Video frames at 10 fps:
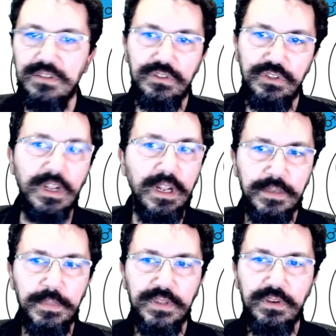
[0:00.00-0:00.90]
their
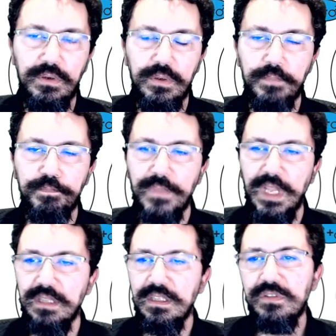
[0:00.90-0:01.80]
genetic material.
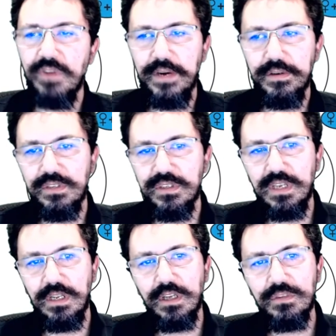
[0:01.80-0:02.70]
These viruses
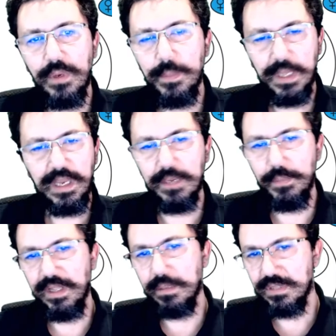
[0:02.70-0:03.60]
cannot replicate
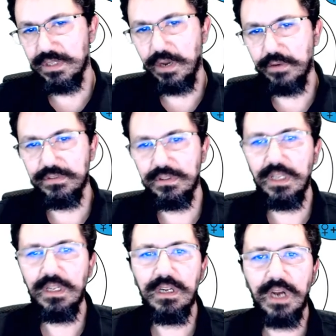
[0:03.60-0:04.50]
by themselves. They
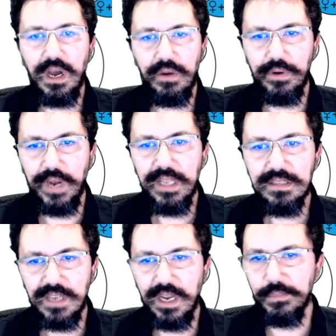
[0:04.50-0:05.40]
need our
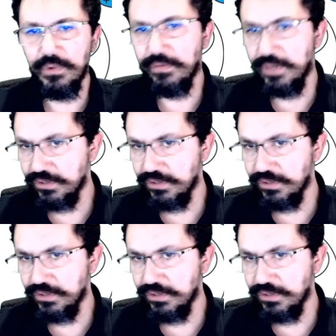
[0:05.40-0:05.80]
enzyme reverse